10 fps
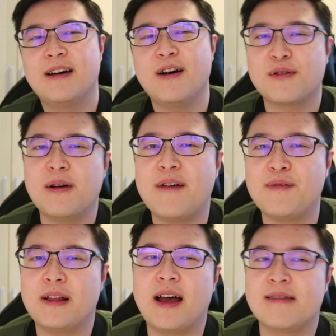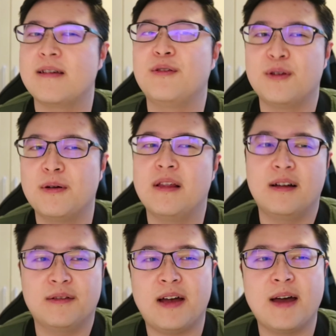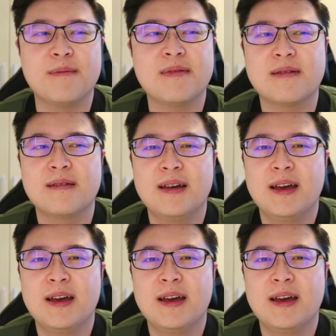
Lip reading: Also, I feel like I say a lot of times,